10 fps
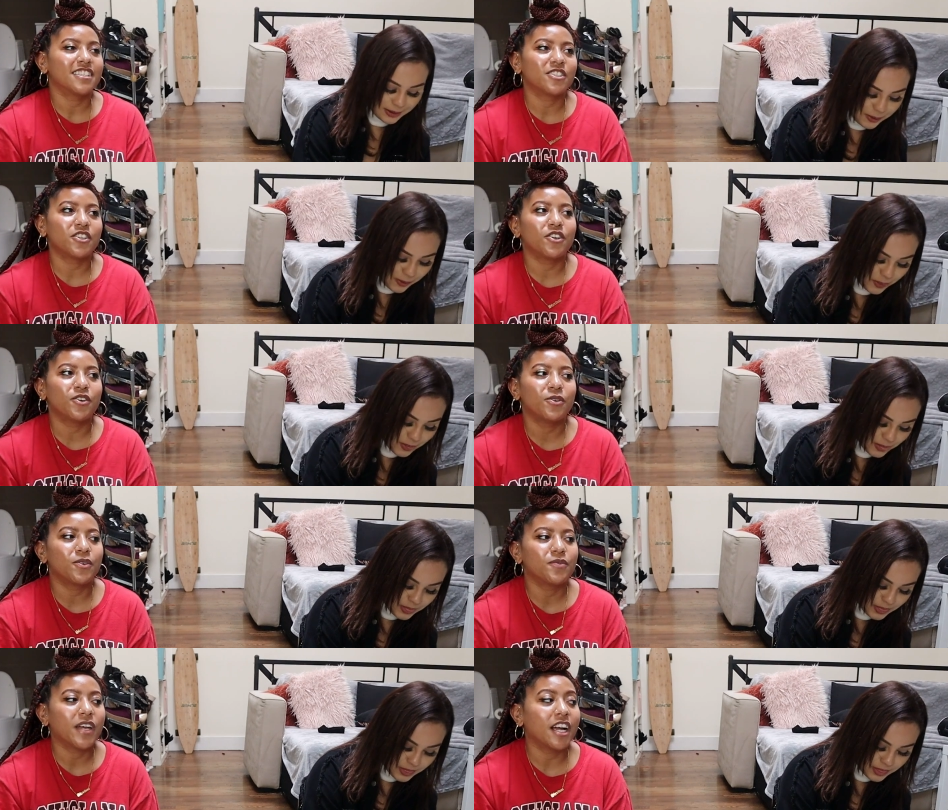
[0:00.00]
Speaker 1: So
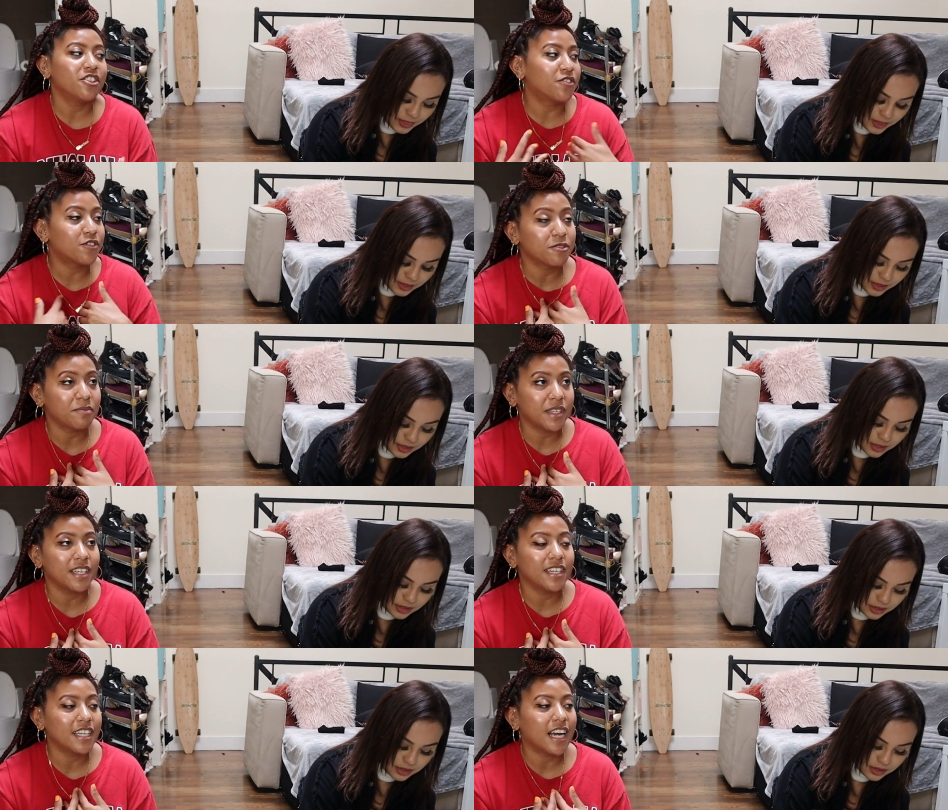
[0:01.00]
I know for
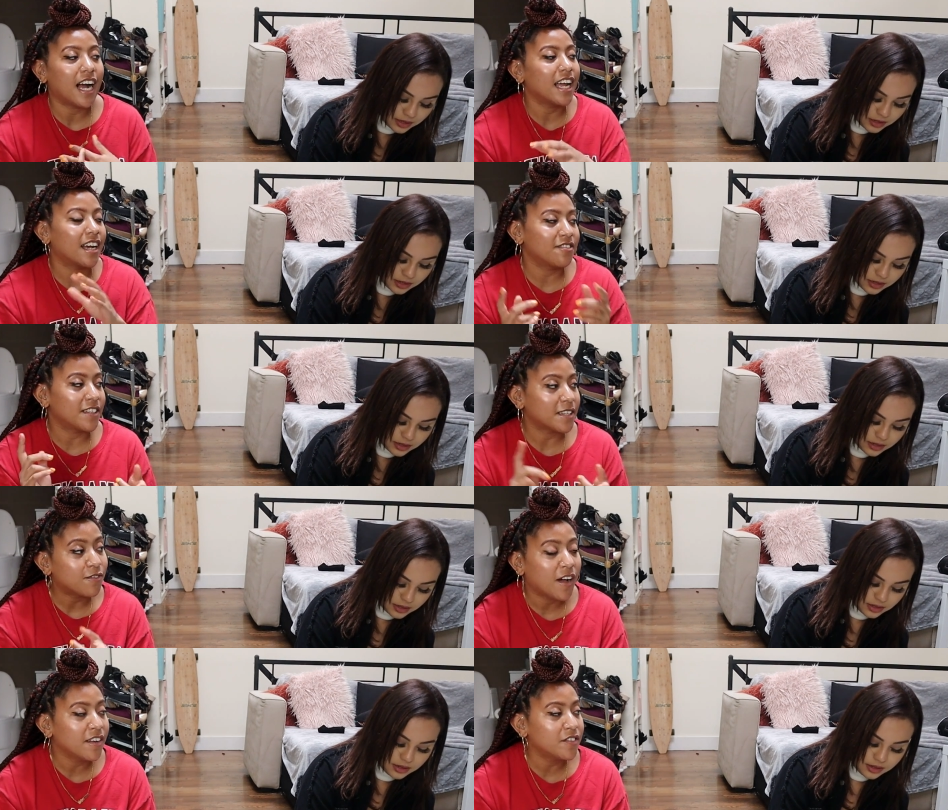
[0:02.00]
me, I have like a
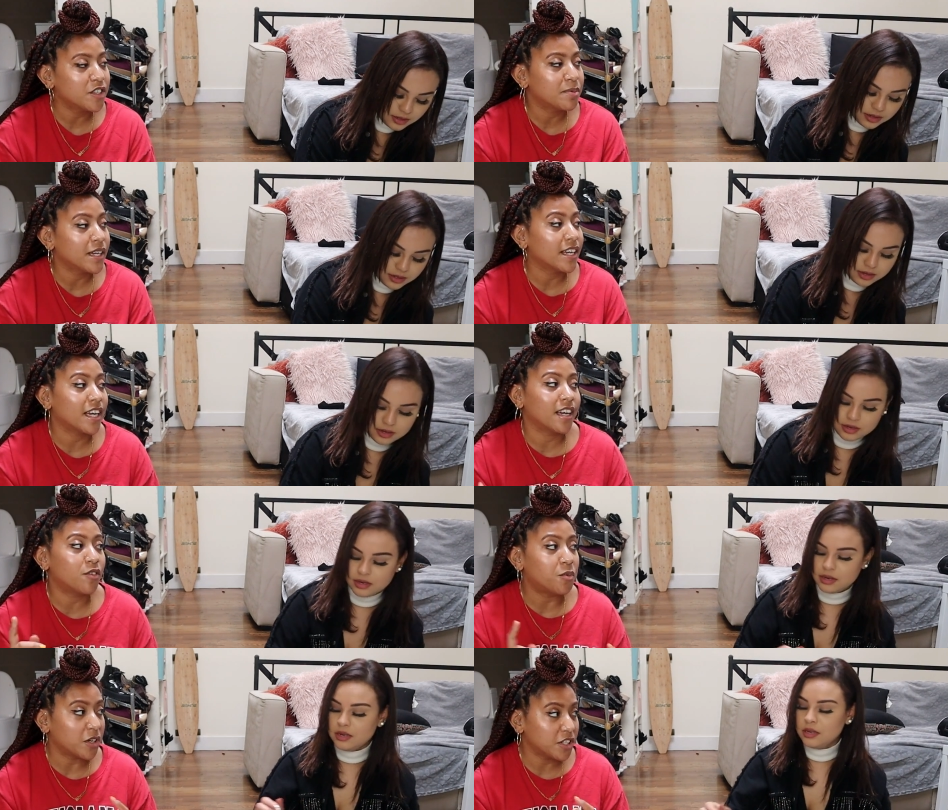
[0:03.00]
five-year plan, I have
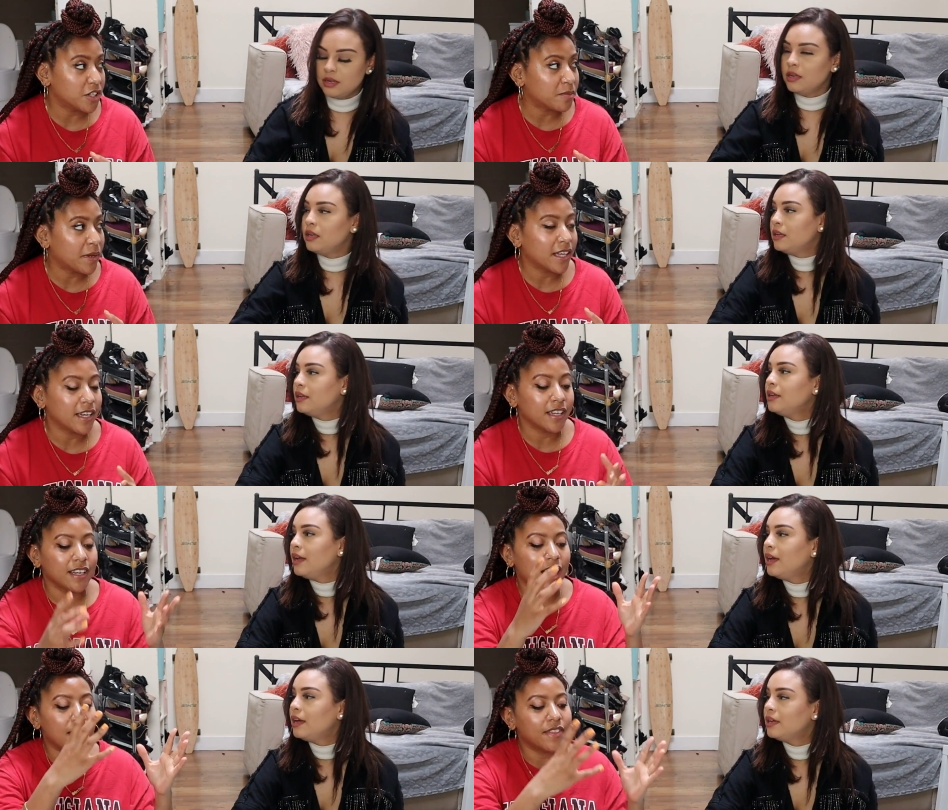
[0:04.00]
a one-year plan,
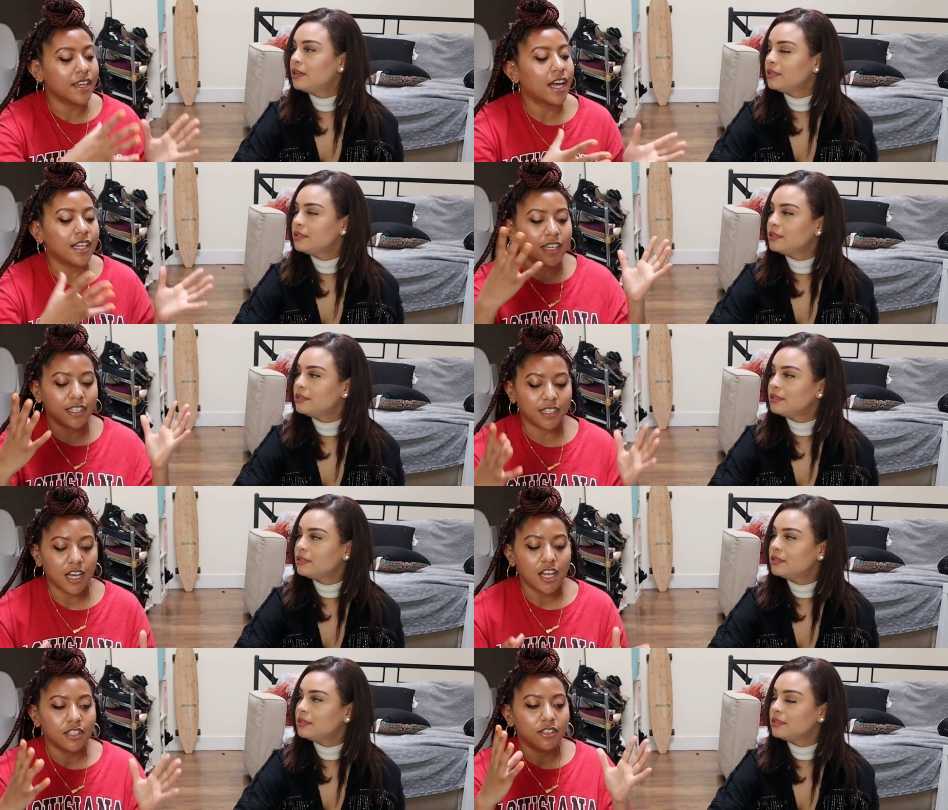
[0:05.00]
and then I like
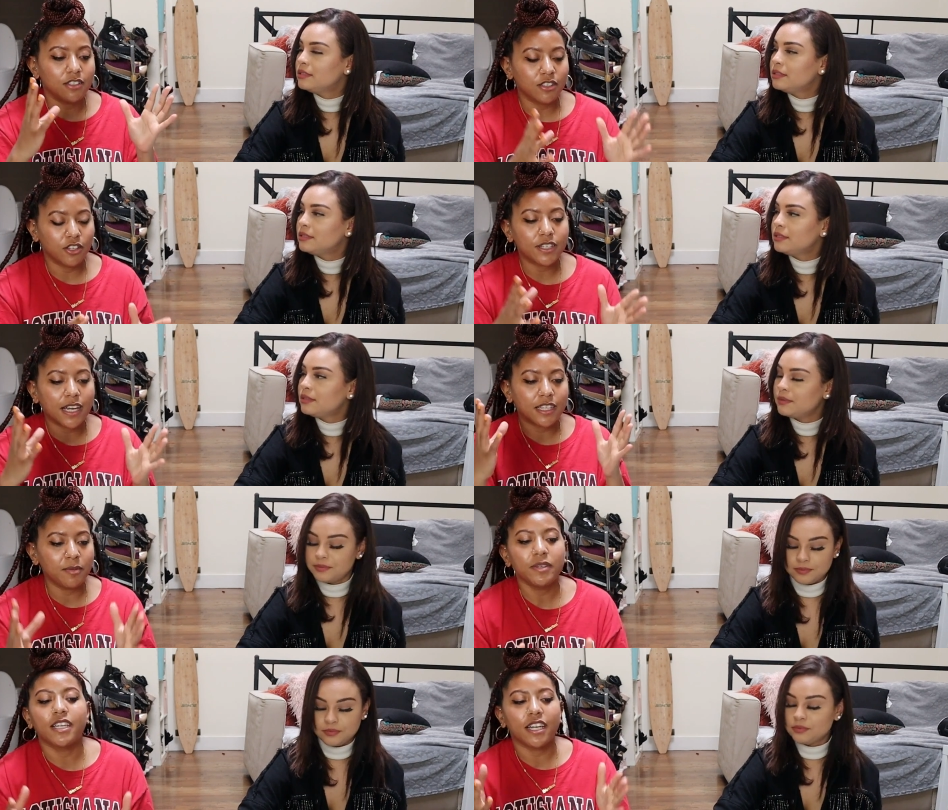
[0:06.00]
look at the
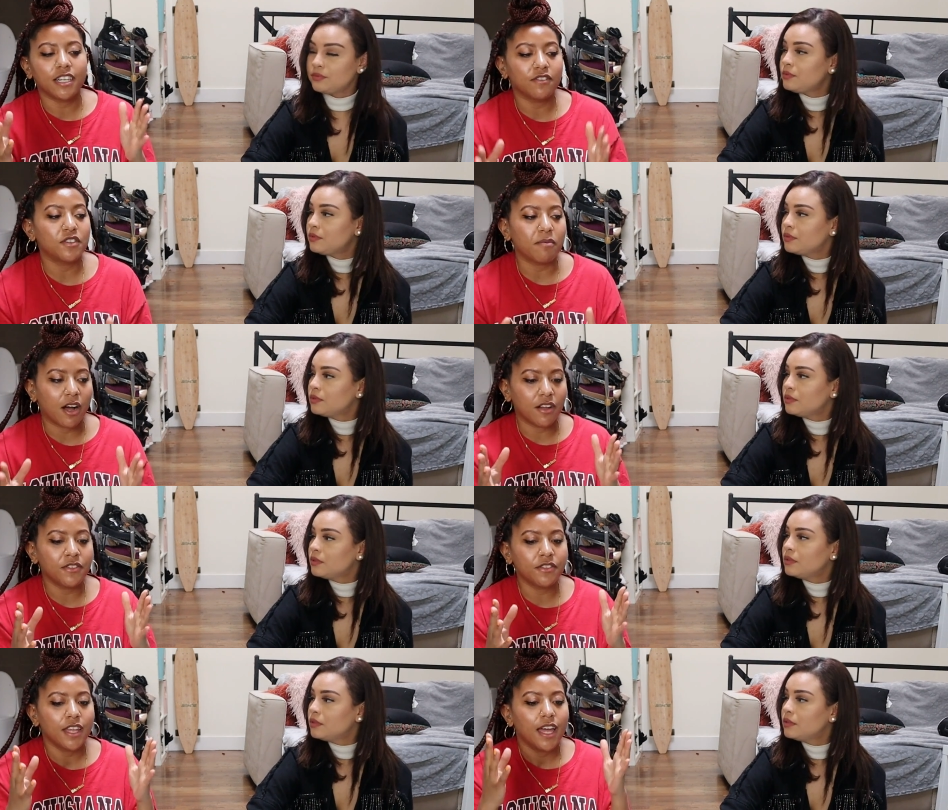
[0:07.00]
beginning of the
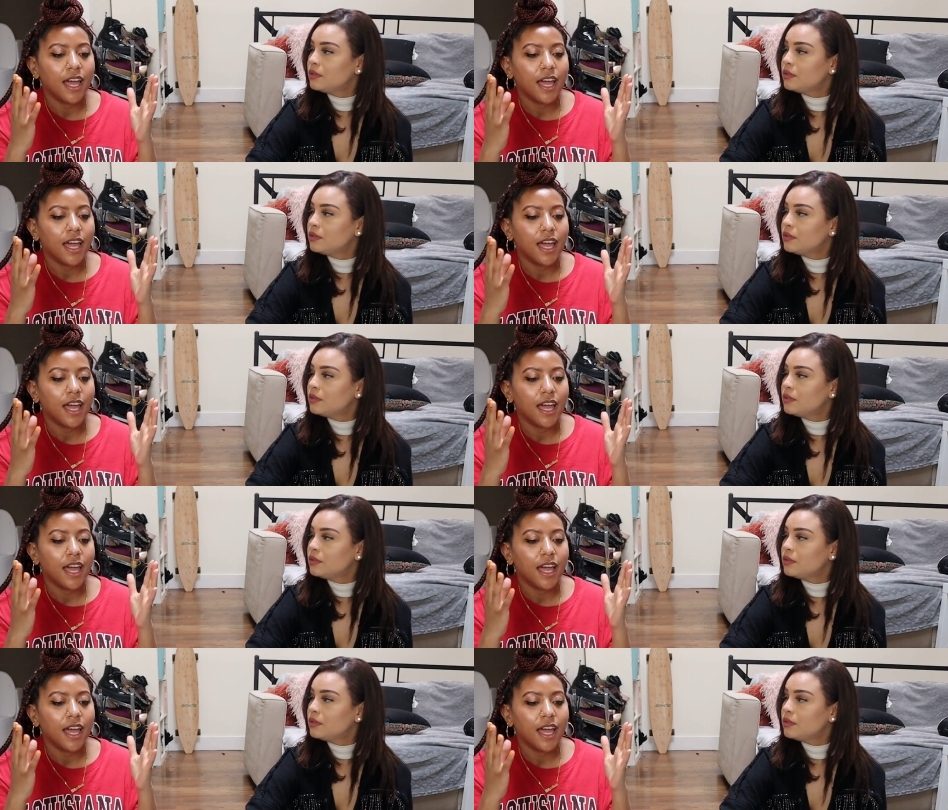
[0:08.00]
month